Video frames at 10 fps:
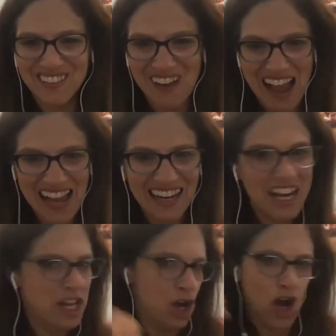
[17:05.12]
right?
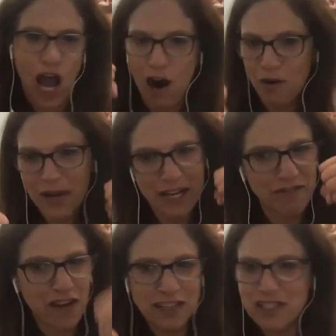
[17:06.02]
How are we going to
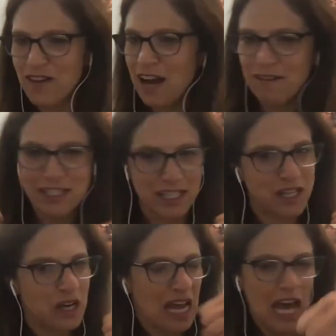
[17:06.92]
fight this virus? And
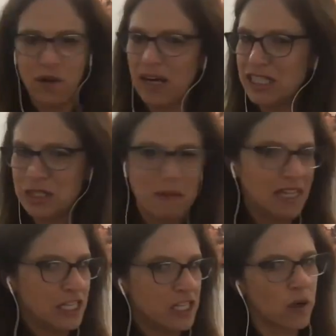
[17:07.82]
how do I just make
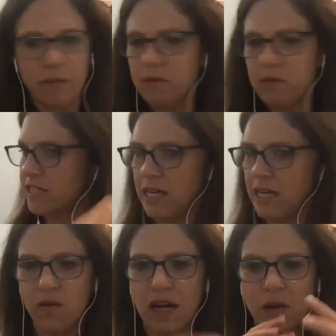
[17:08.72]
these quick moves? And
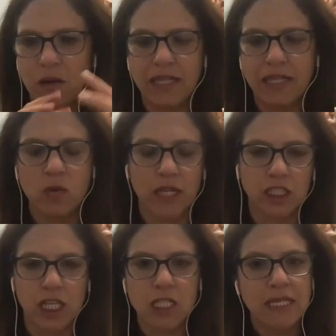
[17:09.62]
how do I make these quick
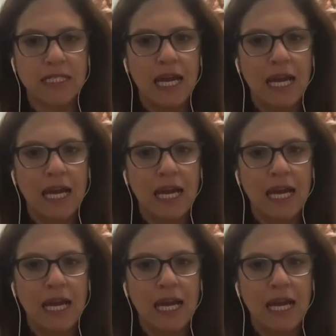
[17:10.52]
adjustments?